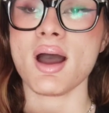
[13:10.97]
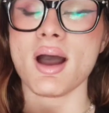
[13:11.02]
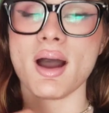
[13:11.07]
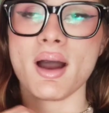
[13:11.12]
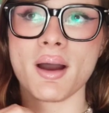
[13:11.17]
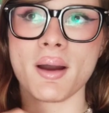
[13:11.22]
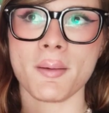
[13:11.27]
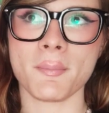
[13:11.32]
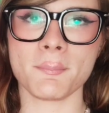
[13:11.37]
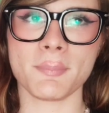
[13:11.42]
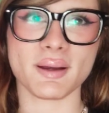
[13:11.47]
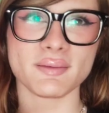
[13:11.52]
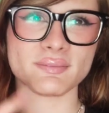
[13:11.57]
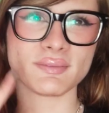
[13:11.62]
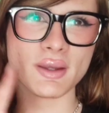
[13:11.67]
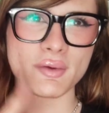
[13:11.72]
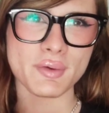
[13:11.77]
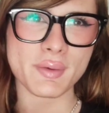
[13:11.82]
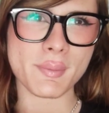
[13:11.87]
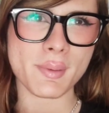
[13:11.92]
But
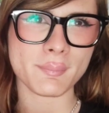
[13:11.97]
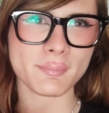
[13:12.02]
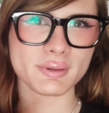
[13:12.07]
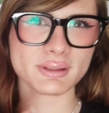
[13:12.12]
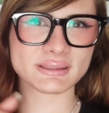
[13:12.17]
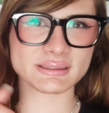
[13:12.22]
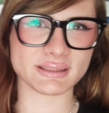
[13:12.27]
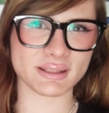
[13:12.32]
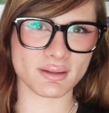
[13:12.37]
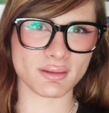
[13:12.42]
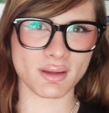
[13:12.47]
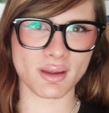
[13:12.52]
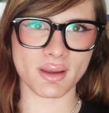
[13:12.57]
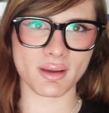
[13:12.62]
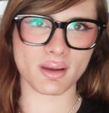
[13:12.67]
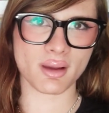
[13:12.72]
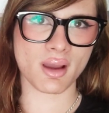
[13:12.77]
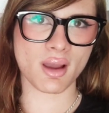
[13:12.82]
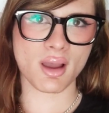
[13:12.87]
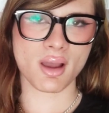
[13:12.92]
they remember seeing
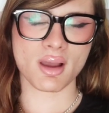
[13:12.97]
like